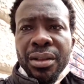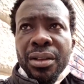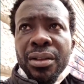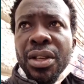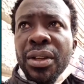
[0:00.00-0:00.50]

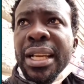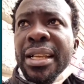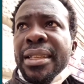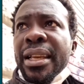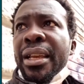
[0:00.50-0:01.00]
So they
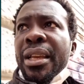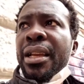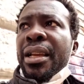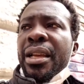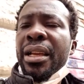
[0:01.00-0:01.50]
say,
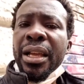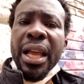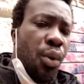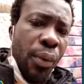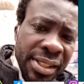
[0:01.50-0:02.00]

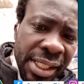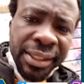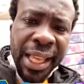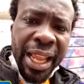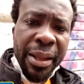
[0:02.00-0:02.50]
and we see
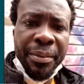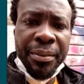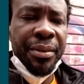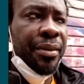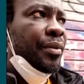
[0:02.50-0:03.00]
time.
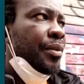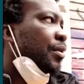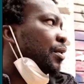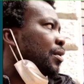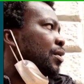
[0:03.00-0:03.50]

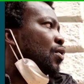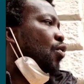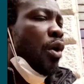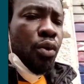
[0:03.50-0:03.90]
Come.